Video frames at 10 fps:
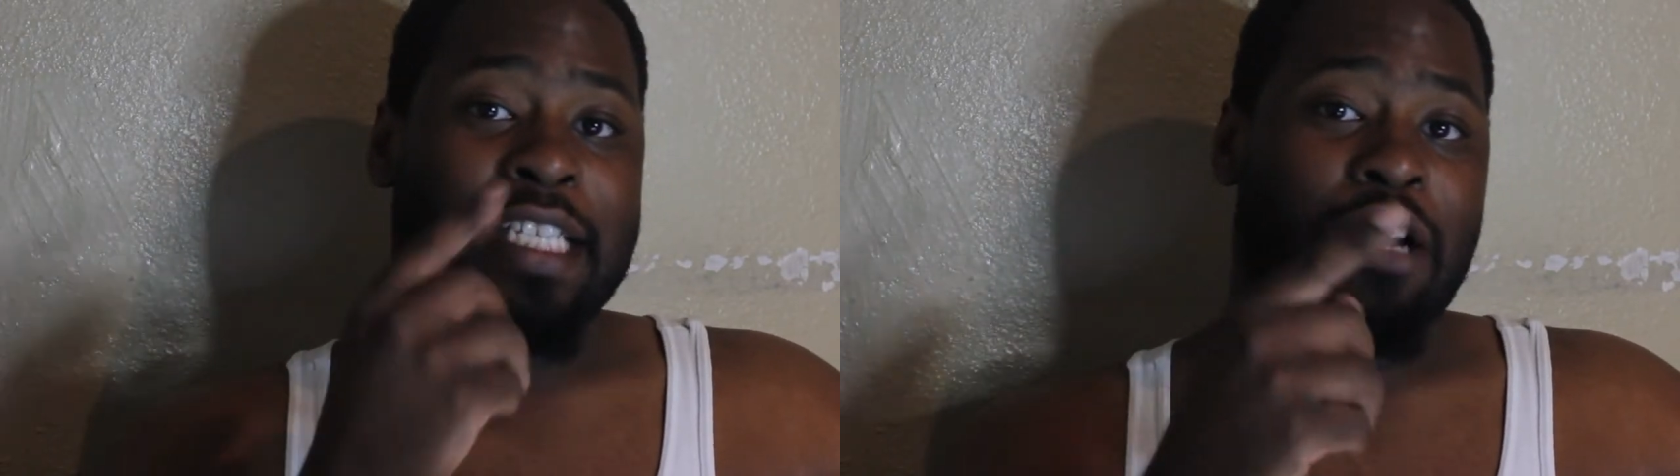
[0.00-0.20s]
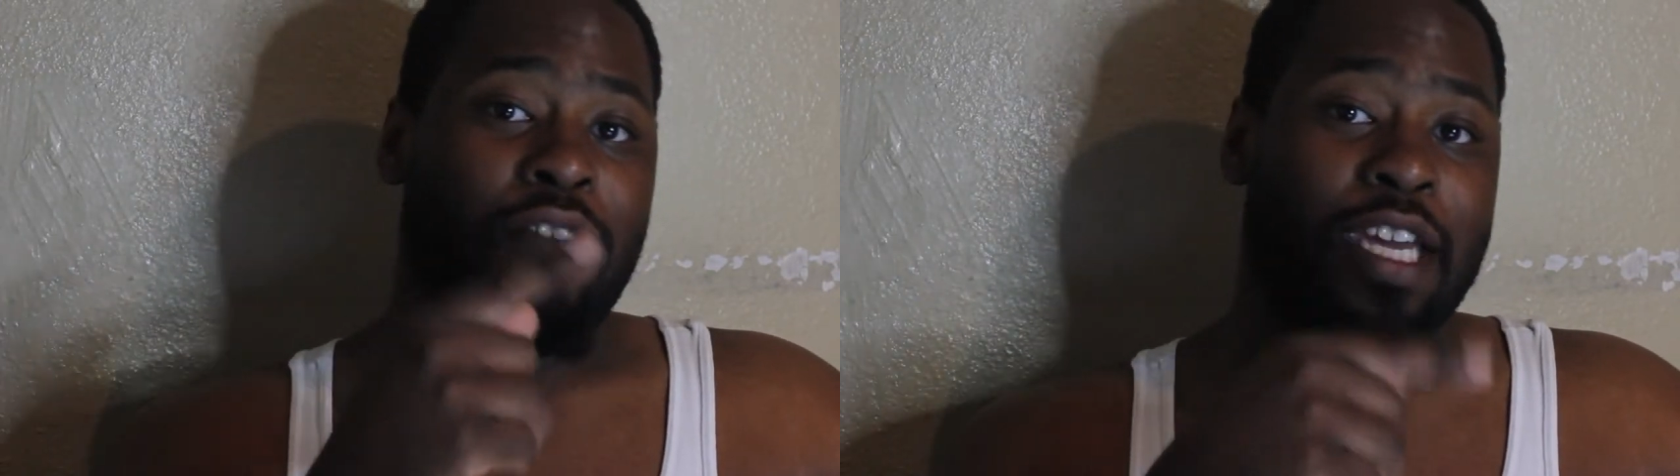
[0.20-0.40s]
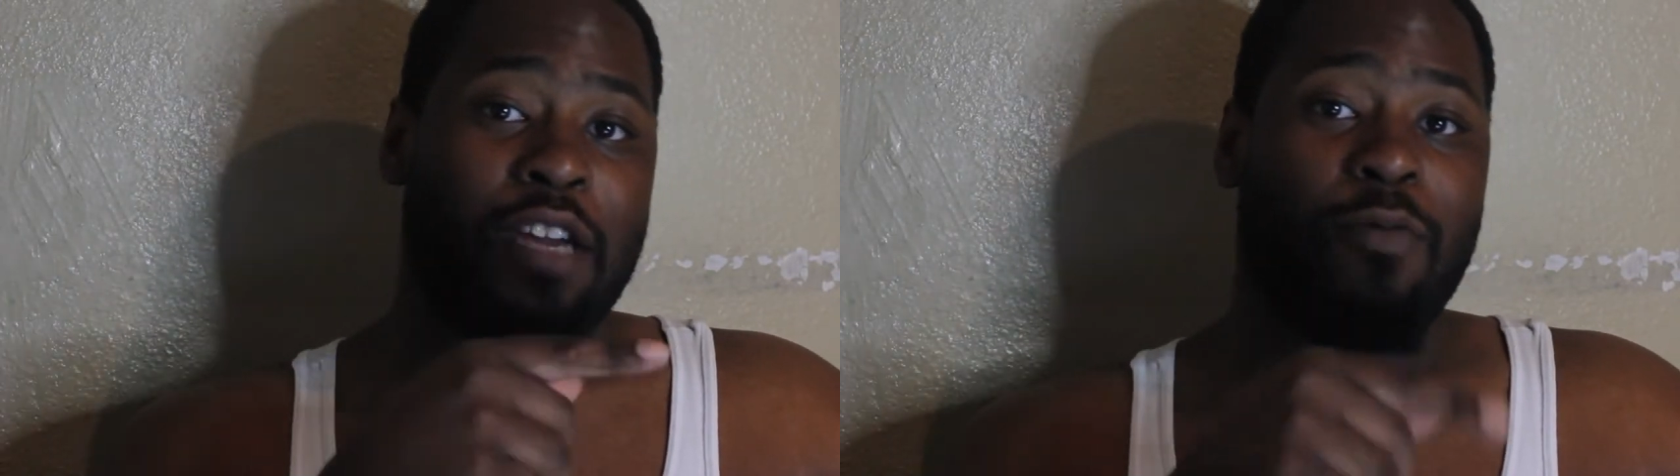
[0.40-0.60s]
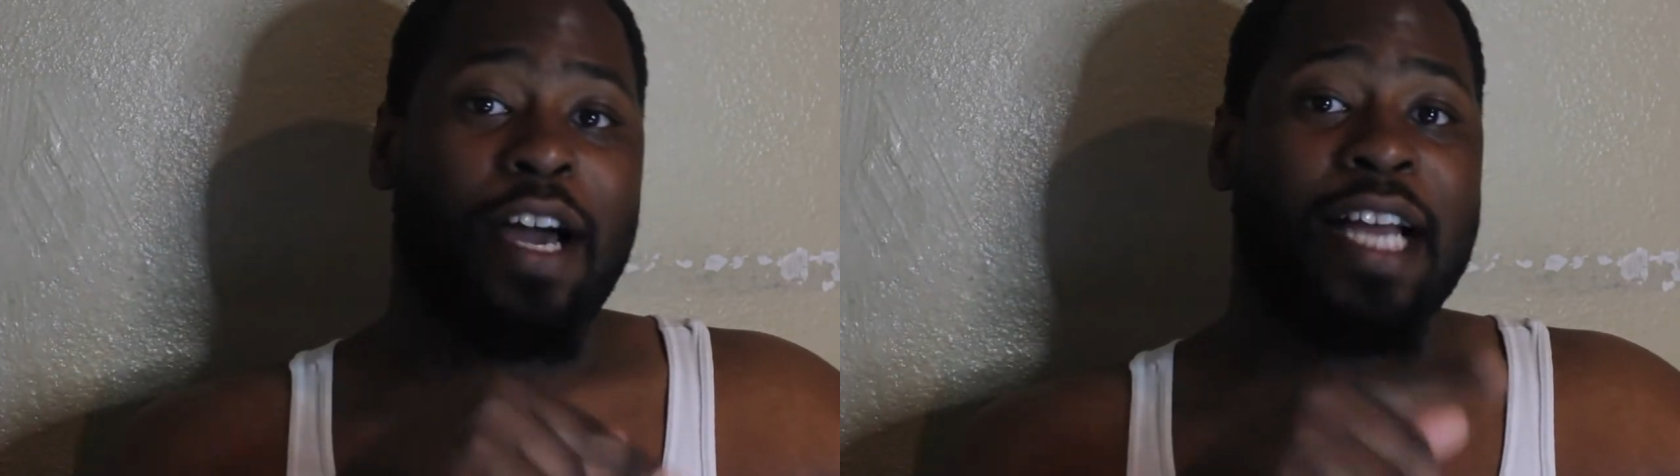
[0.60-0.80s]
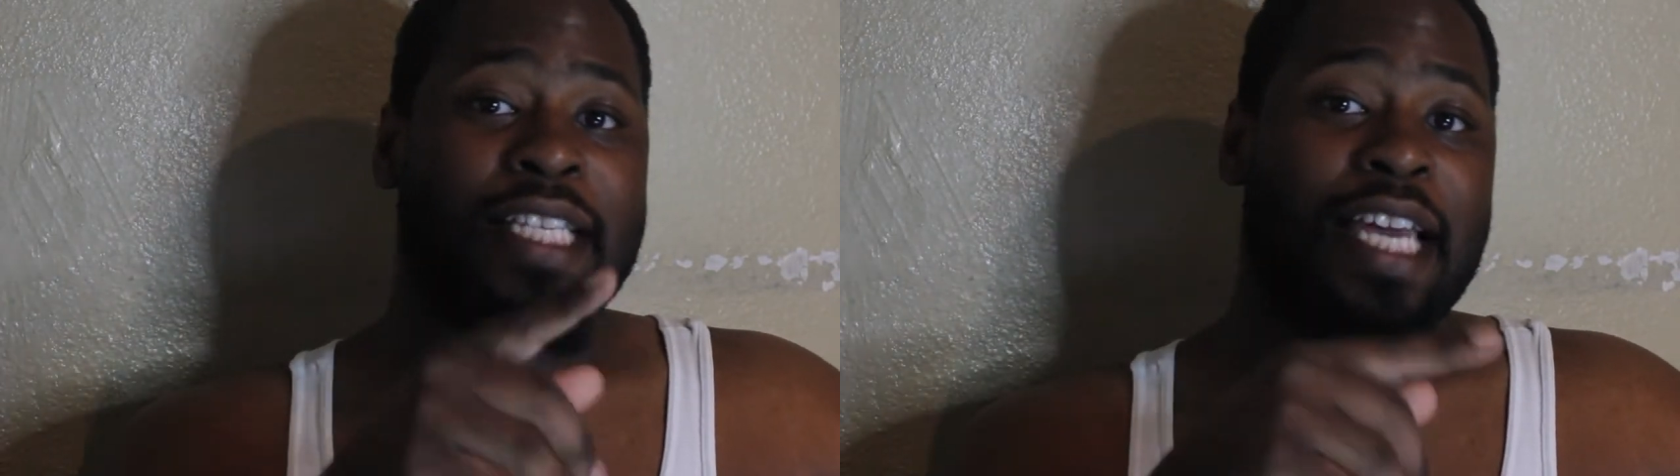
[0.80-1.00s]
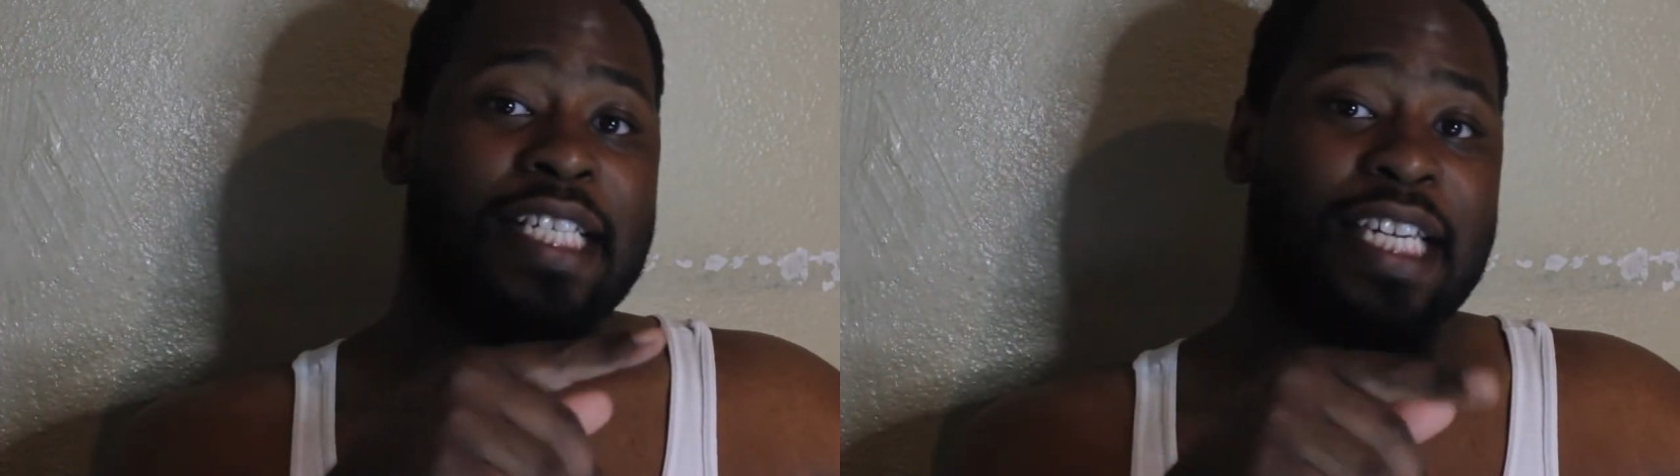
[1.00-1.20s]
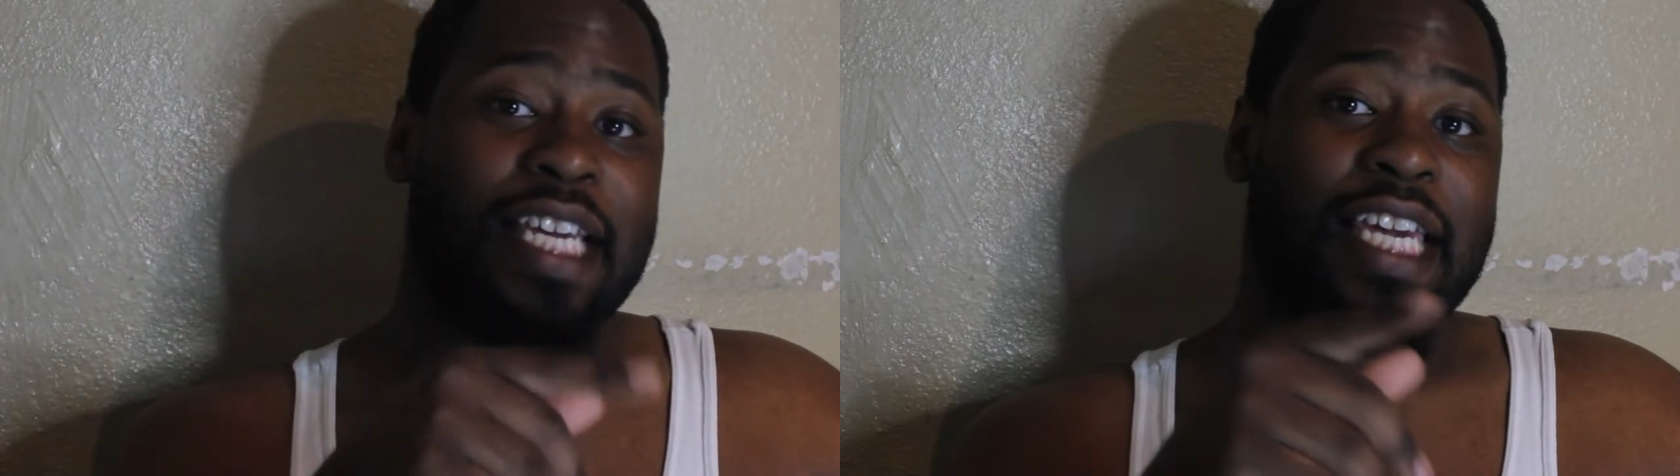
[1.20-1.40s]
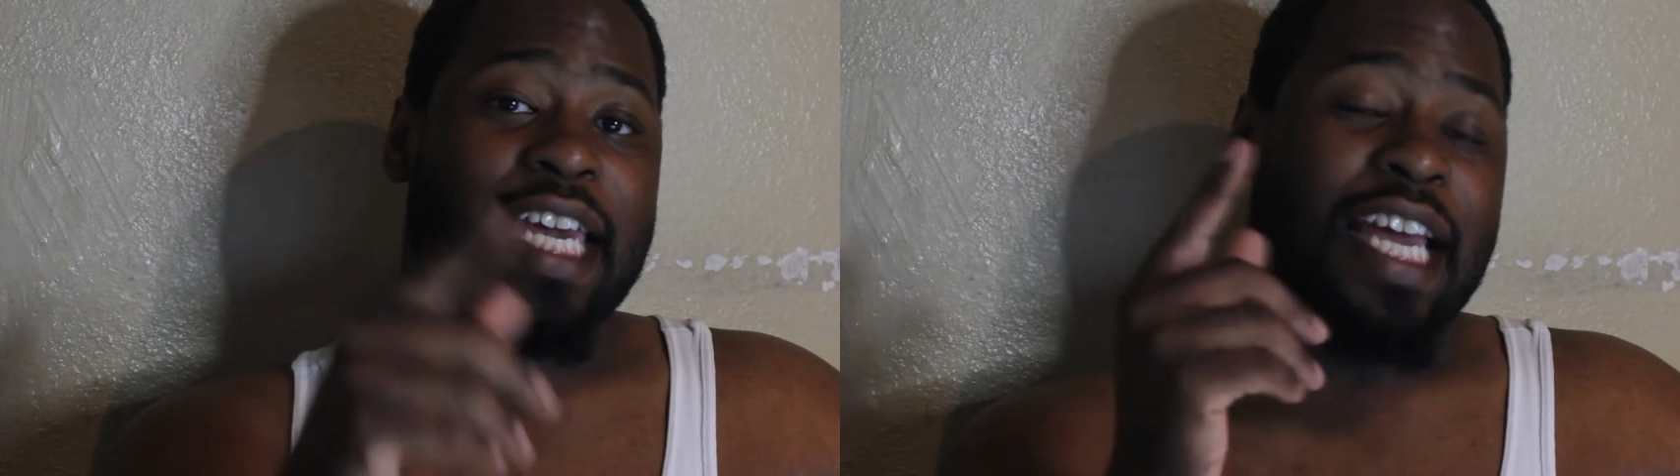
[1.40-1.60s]

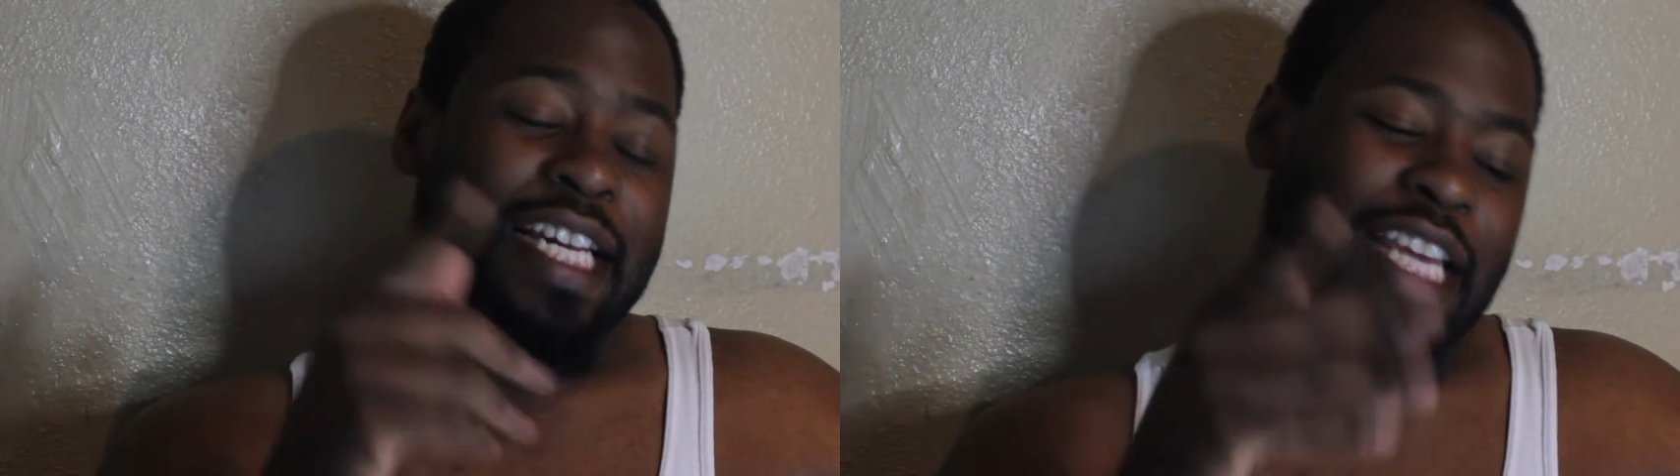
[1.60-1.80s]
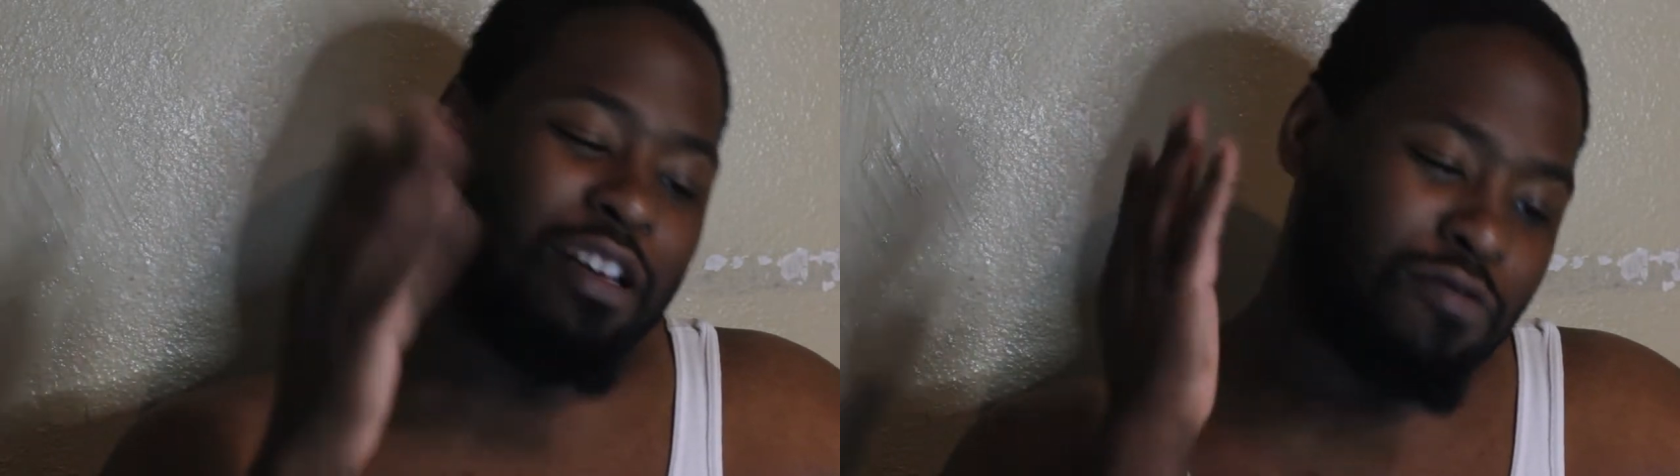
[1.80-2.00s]
Dreythekid.